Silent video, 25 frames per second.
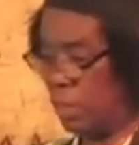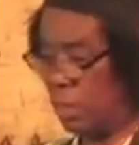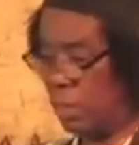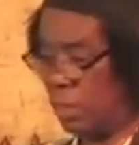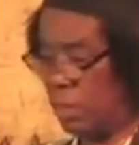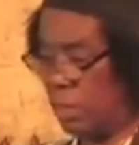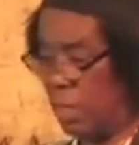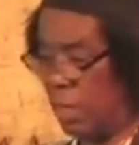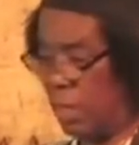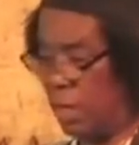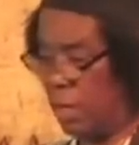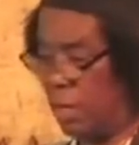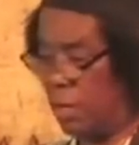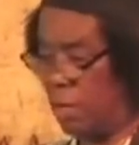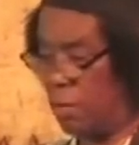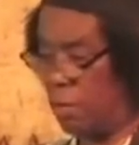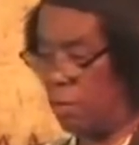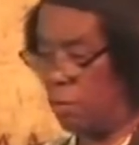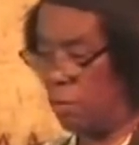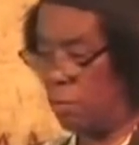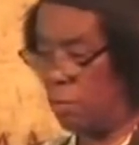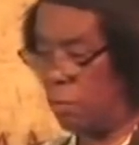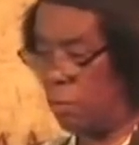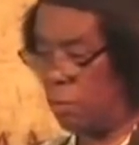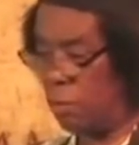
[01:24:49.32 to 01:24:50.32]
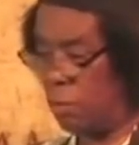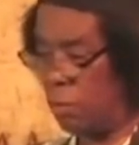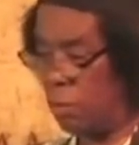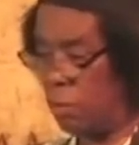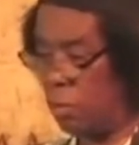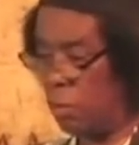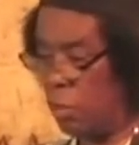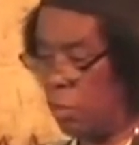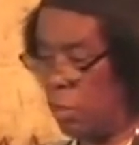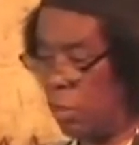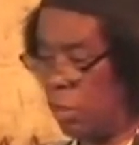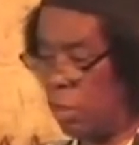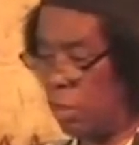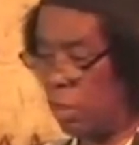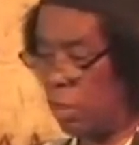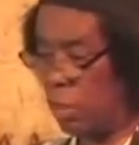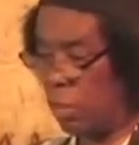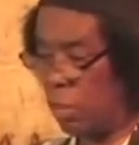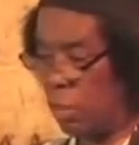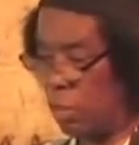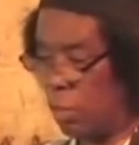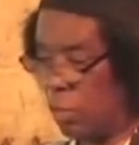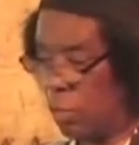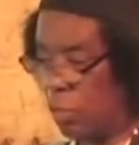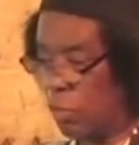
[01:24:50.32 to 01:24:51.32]
now,
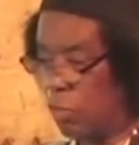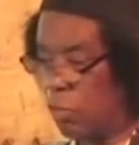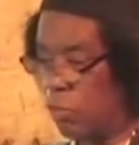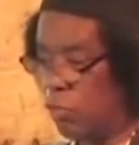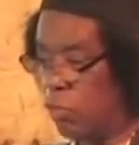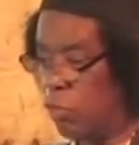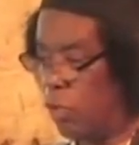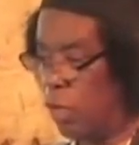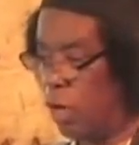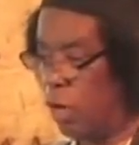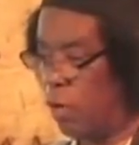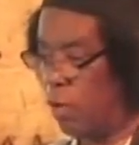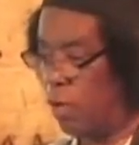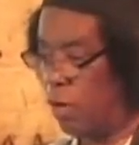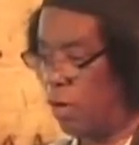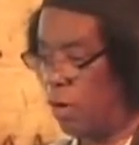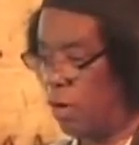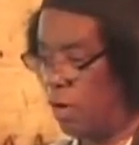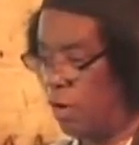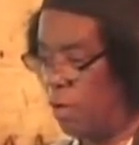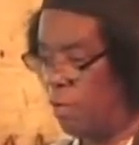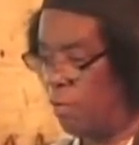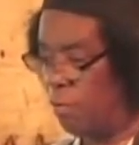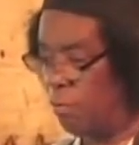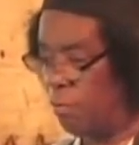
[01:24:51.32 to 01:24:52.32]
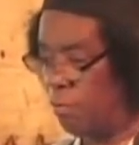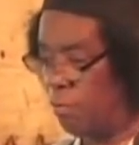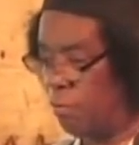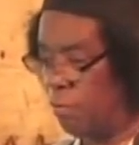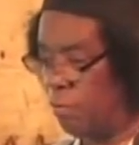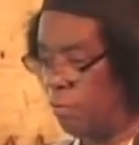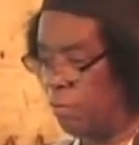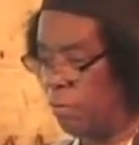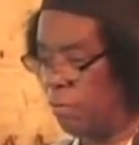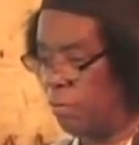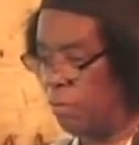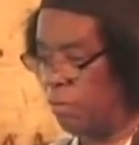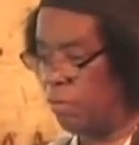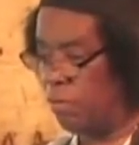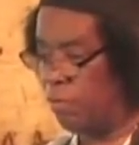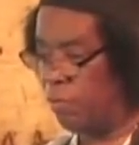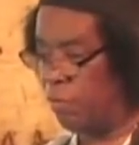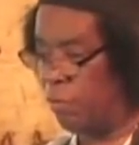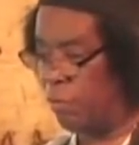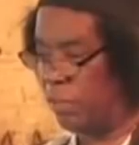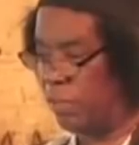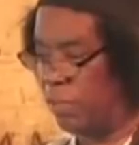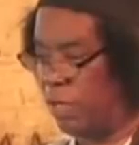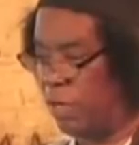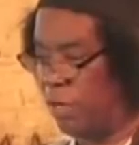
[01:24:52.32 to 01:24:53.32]
you know, um,
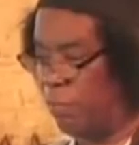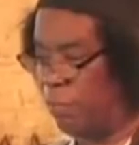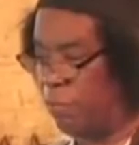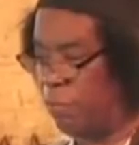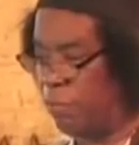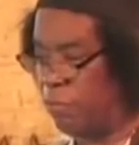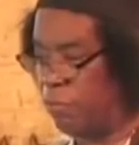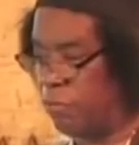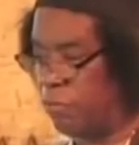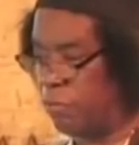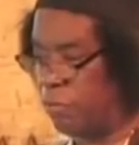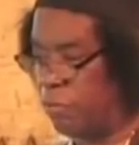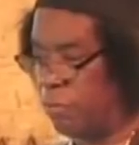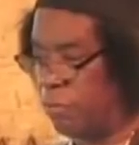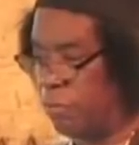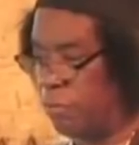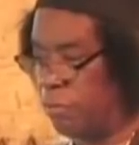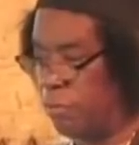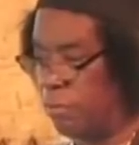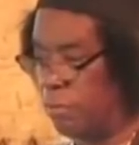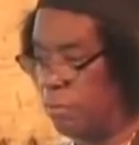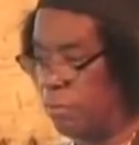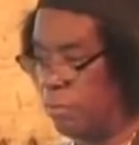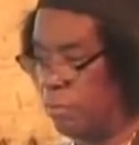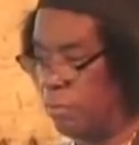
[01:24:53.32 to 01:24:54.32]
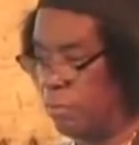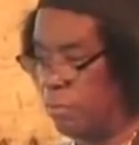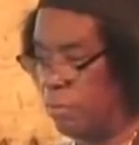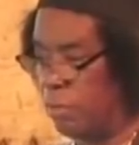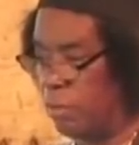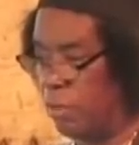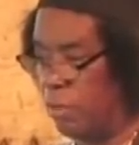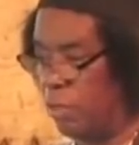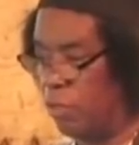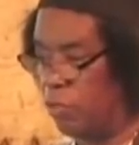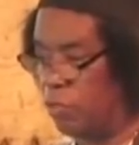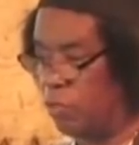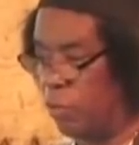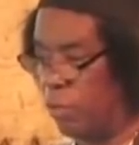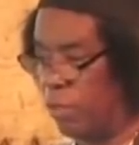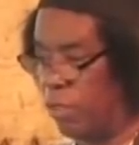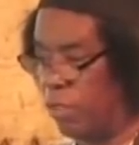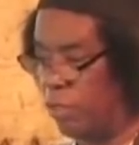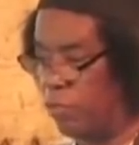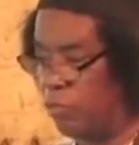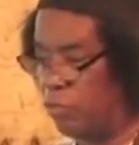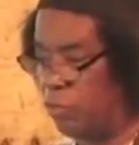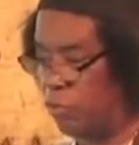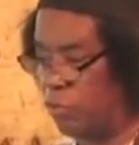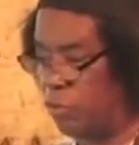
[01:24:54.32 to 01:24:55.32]
Philadelphia is where
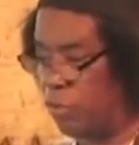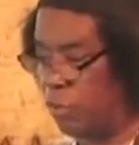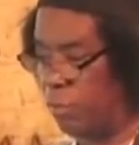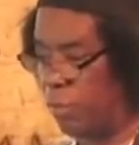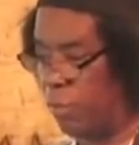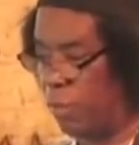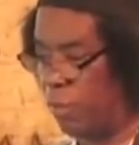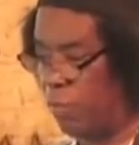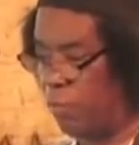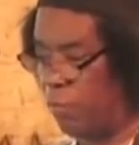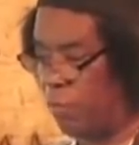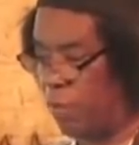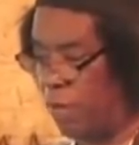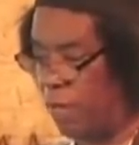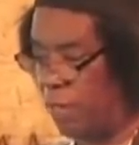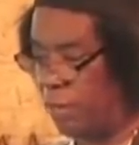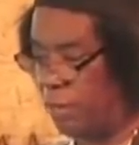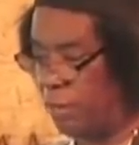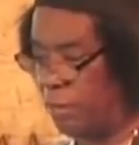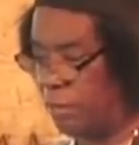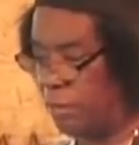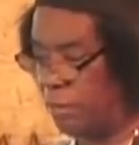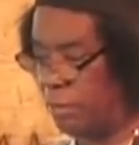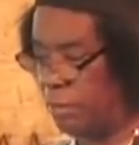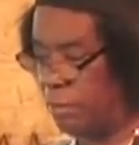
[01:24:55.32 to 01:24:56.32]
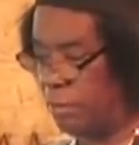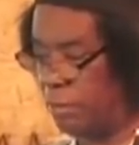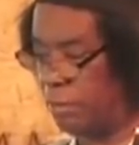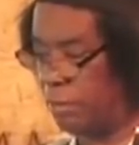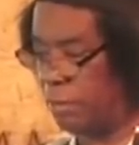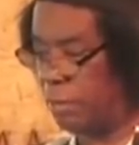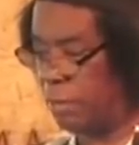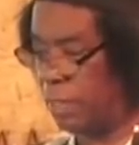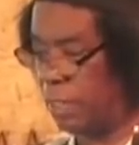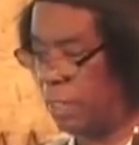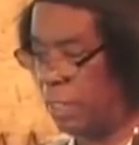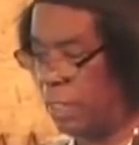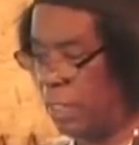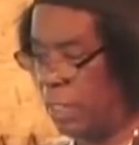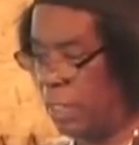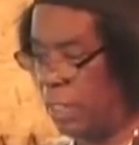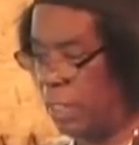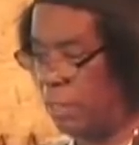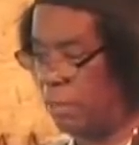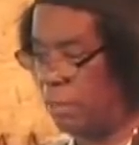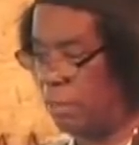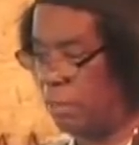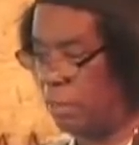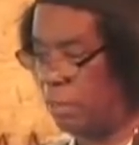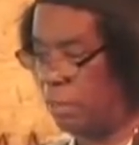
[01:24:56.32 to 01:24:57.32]
they took your birthright
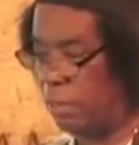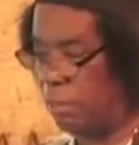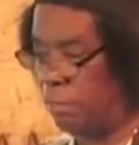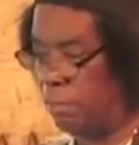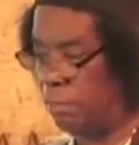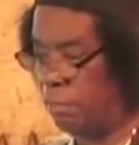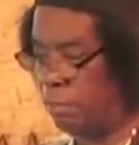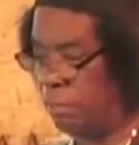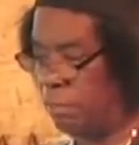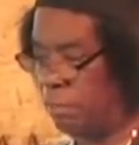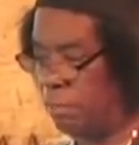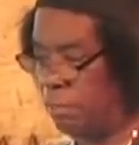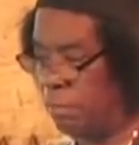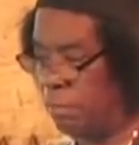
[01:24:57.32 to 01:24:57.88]
and um,